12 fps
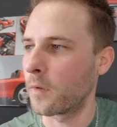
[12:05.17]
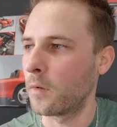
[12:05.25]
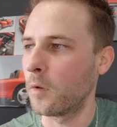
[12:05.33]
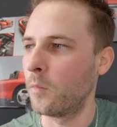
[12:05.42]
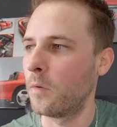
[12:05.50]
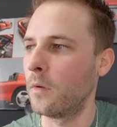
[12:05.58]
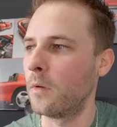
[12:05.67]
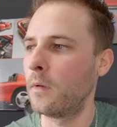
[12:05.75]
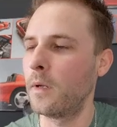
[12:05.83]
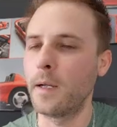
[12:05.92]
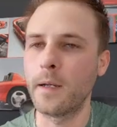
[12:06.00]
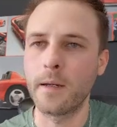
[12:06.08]

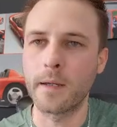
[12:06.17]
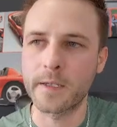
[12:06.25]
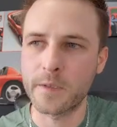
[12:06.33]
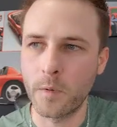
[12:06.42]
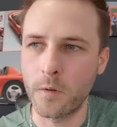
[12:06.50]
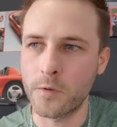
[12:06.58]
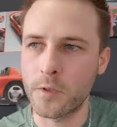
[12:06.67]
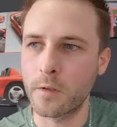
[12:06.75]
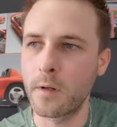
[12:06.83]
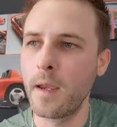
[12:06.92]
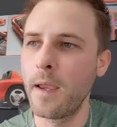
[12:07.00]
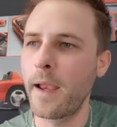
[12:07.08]
global
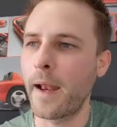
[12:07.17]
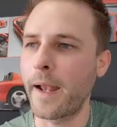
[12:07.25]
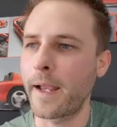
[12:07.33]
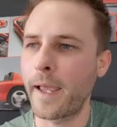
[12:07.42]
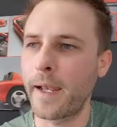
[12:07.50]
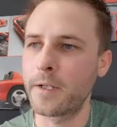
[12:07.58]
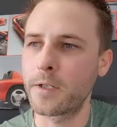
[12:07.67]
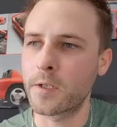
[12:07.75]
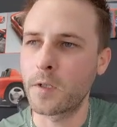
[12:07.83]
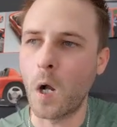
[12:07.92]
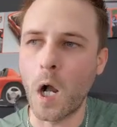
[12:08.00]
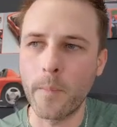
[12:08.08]
exposure, and I kind of just
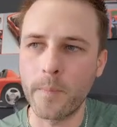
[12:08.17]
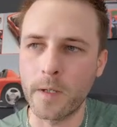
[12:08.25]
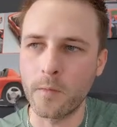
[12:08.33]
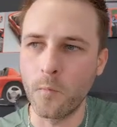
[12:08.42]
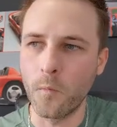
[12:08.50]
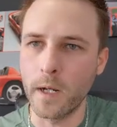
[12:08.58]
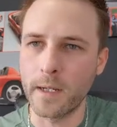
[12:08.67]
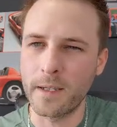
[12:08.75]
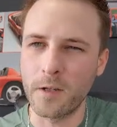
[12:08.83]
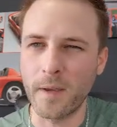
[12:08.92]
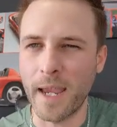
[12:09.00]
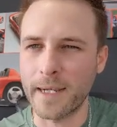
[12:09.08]
copied what
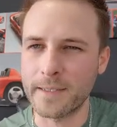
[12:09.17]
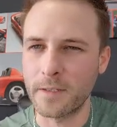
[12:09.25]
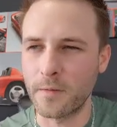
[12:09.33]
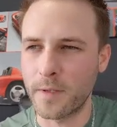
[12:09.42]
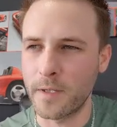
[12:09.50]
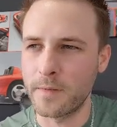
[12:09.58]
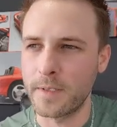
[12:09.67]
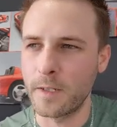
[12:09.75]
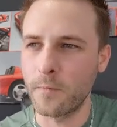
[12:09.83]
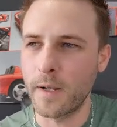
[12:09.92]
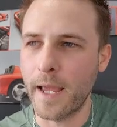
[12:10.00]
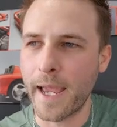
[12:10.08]

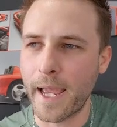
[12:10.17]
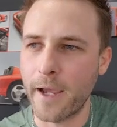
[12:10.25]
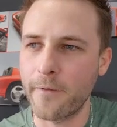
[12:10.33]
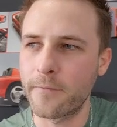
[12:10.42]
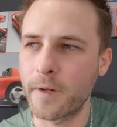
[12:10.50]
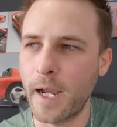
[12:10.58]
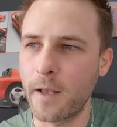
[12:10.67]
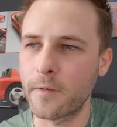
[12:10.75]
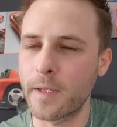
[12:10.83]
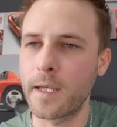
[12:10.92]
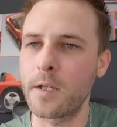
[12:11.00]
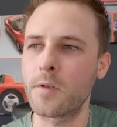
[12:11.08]
XEQT would have for
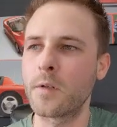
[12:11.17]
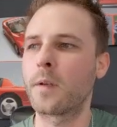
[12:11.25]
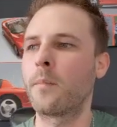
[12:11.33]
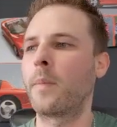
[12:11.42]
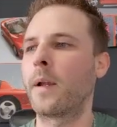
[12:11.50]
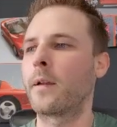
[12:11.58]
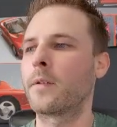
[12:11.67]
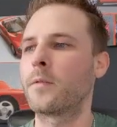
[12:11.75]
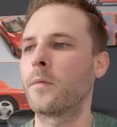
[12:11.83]
allocation comparing to